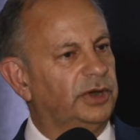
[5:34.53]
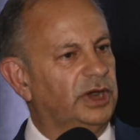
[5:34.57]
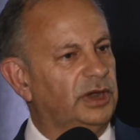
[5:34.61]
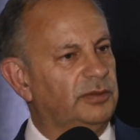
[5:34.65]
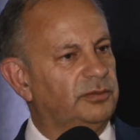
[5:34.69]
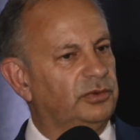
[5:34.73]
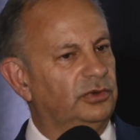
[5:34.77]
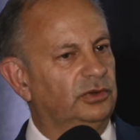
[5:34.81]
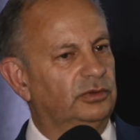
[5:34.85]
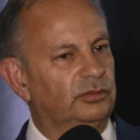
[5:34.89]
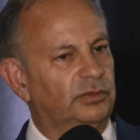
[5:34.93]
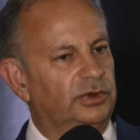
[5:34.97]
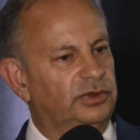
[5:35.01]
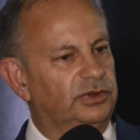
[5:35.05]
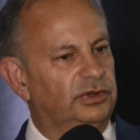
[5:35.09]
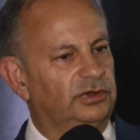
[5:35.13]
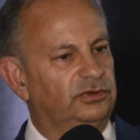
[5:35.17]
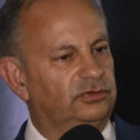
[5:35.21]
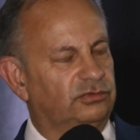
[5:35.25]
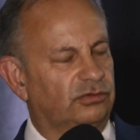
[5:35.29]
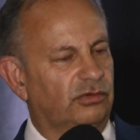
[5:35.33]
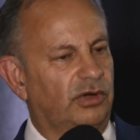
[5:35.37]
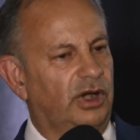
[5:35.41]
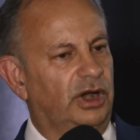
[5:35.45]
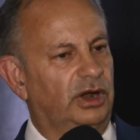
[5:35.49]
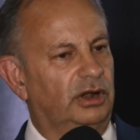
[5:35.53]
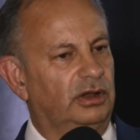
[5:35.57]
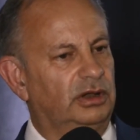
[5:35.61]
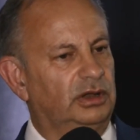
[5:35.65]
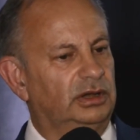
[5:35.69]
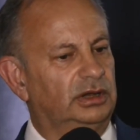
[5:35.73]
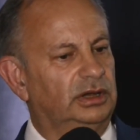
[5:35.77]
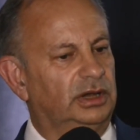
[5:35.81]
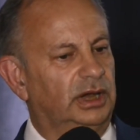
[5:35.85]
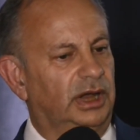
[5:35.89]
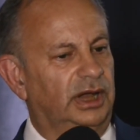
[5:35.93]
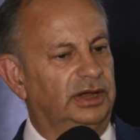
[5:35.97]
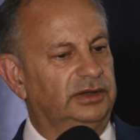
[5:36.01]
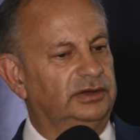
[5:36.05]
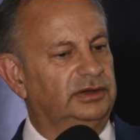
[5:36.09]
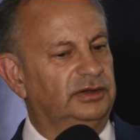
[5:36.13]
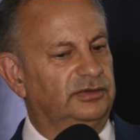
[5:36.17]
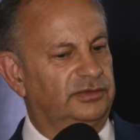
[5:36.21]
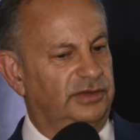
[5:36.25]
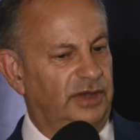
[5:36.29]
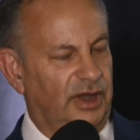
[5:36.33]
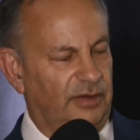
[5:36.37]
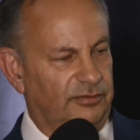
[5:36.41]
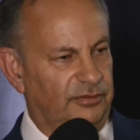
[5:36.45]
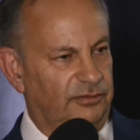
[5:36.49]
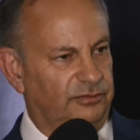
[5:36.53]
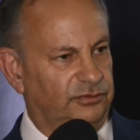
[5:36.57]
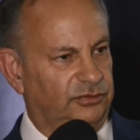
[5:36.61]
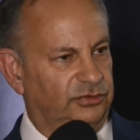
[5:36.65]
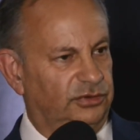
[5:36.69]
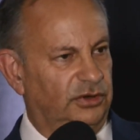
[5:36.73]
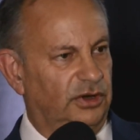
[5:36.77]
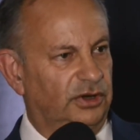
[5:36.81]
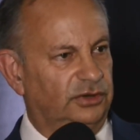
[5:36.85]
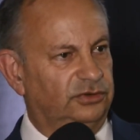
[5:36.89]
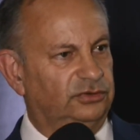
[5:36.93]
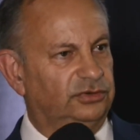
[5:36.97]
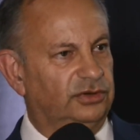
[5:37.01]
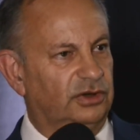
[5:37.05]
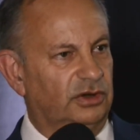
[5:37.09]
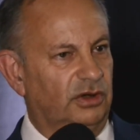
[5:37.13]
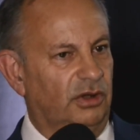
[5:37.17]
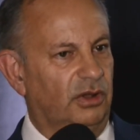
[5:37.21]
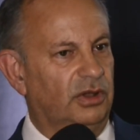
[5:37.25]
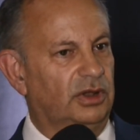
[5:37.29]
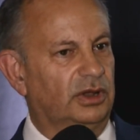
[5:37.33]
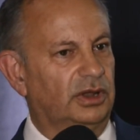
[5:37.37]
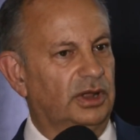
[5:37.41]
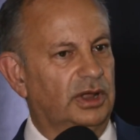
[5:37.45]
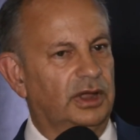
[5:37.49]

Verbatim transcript: people and with Israel and his love of Churchill,